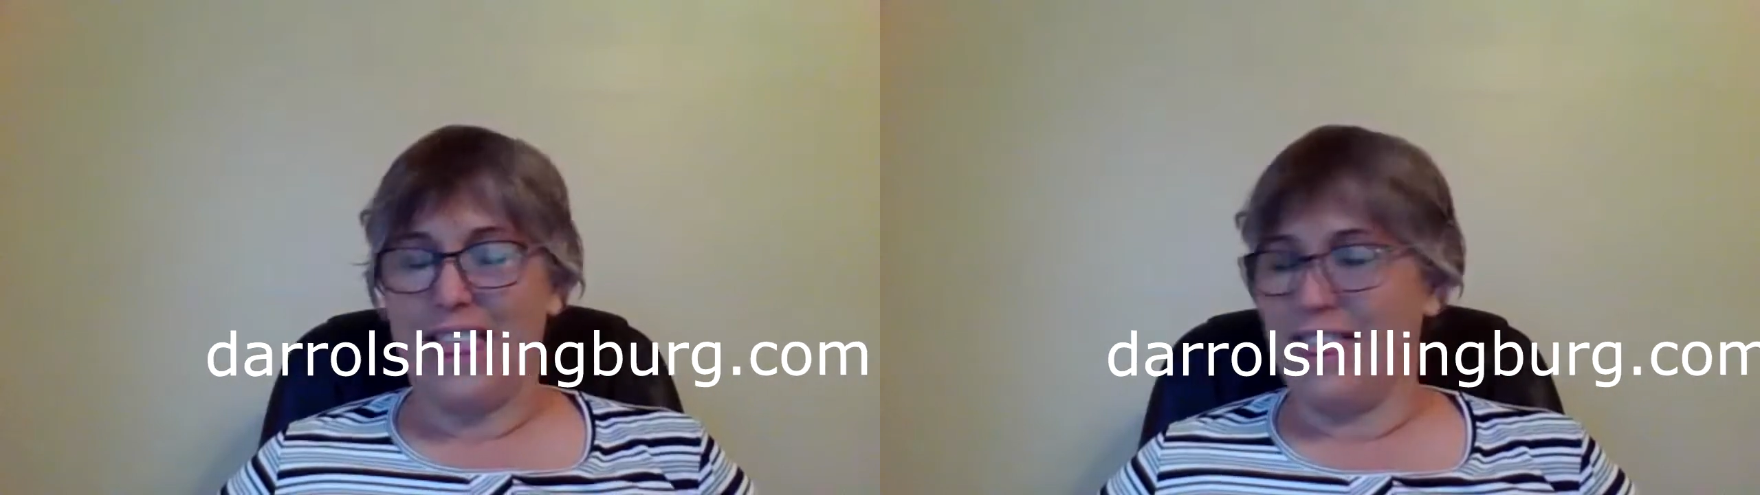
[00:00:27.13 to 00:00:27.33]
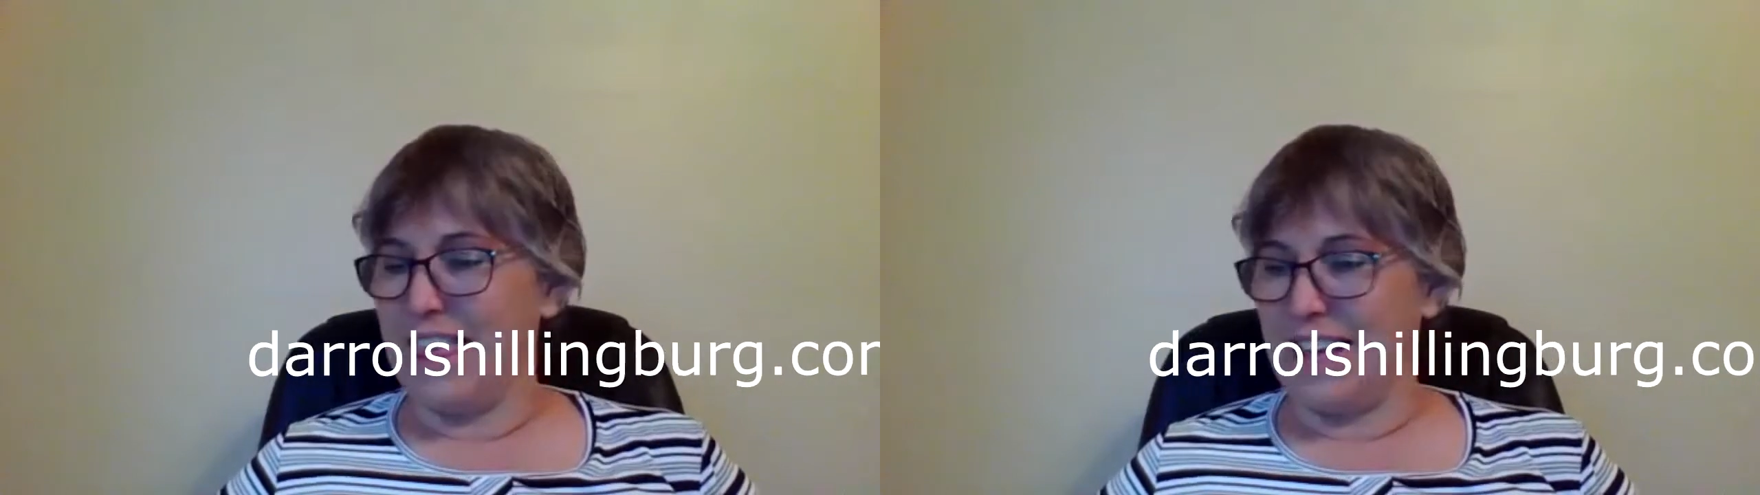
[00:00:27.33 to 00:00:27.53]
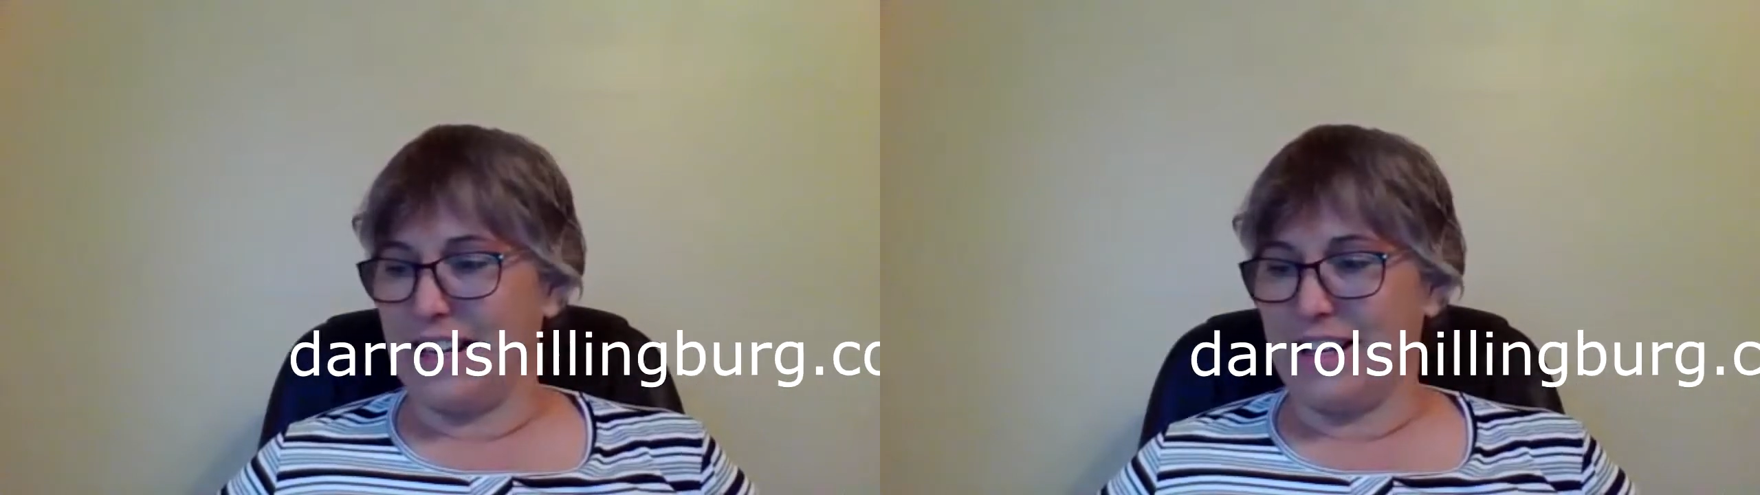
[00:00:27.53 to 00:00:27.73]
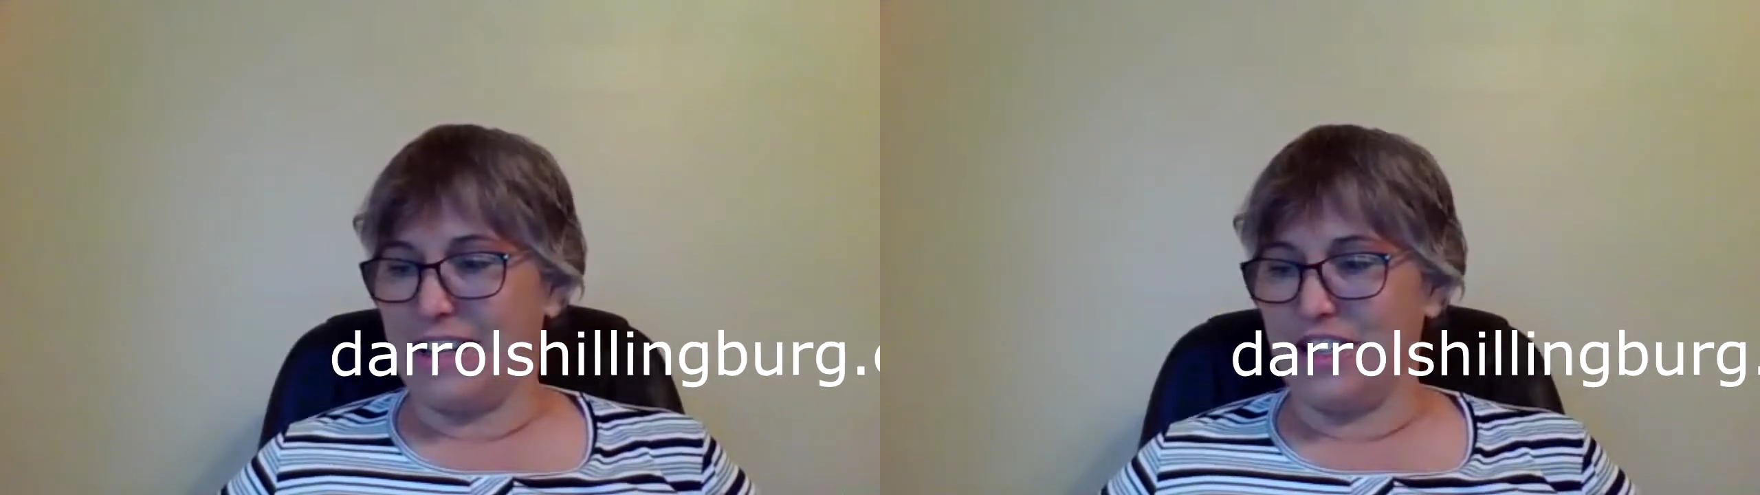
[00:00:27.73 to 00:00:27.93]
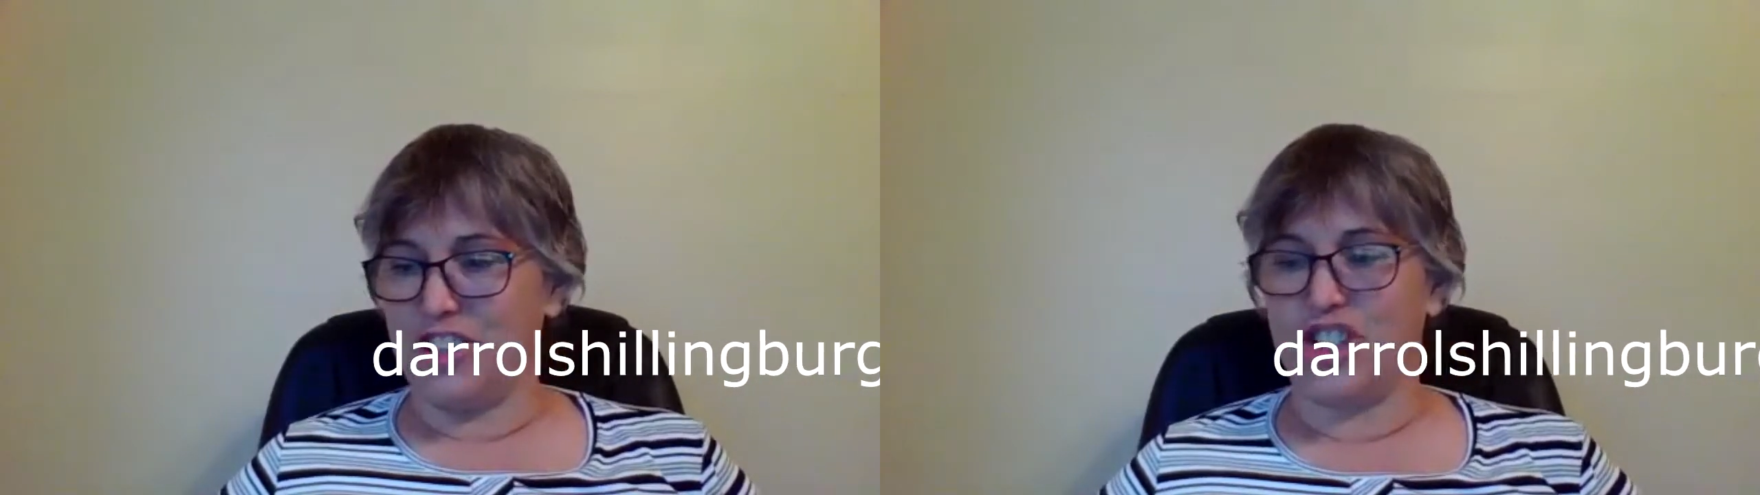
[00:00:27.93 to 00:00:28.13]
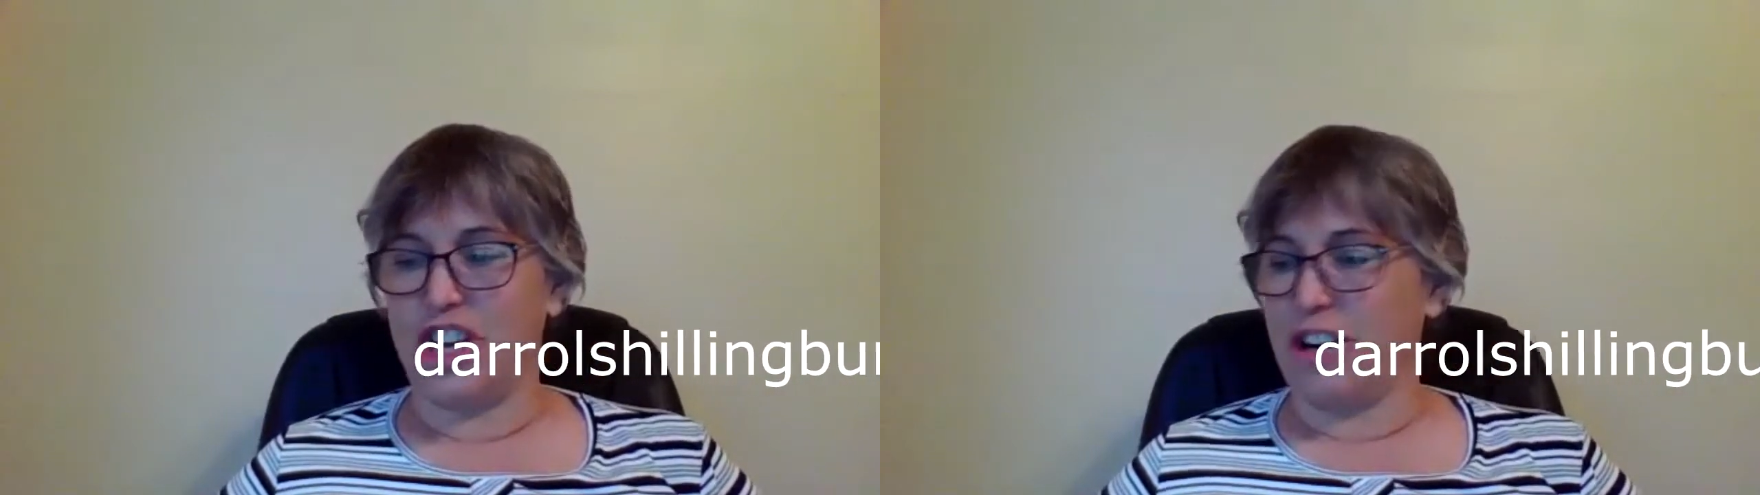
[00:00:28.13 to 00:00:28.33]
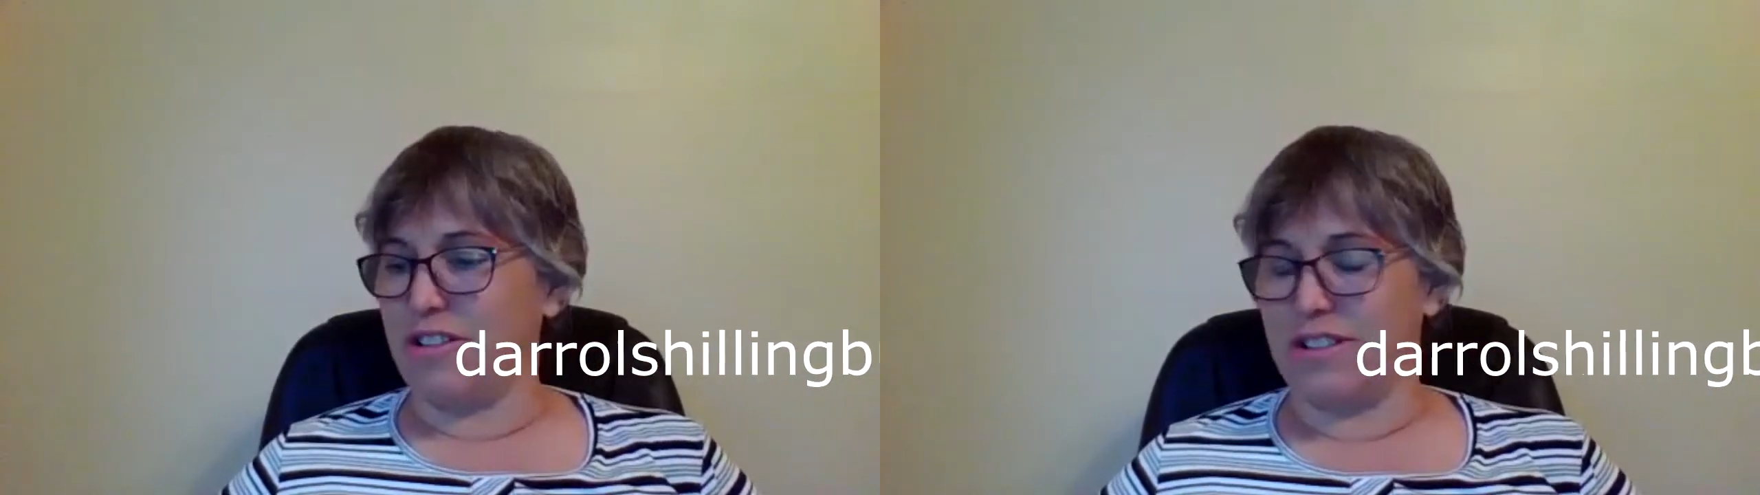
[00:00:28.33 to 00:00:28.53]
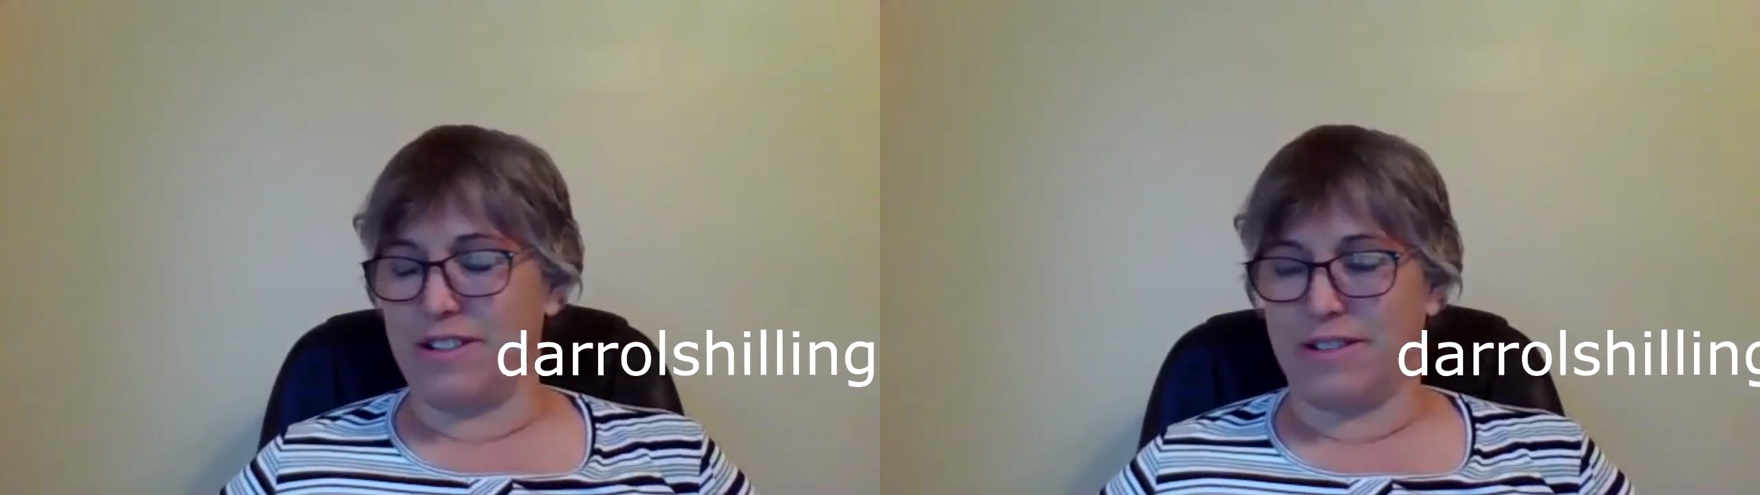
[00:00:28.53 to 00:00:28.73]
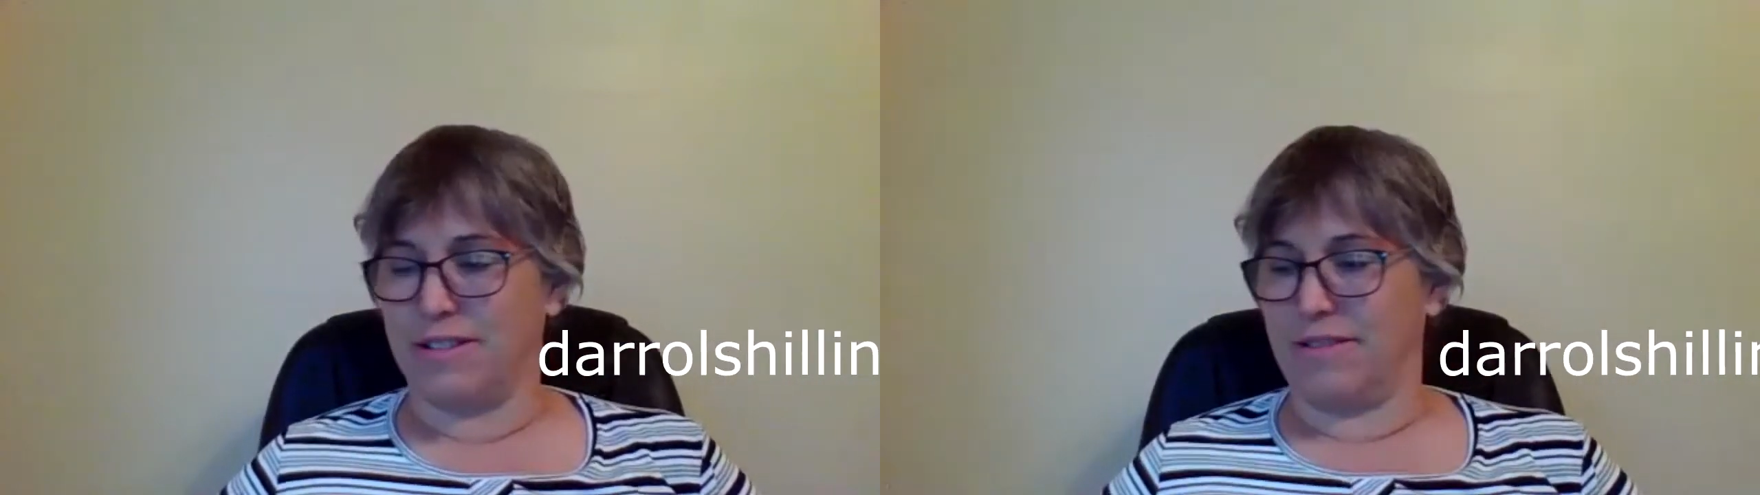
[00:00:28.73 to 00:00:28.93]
that shares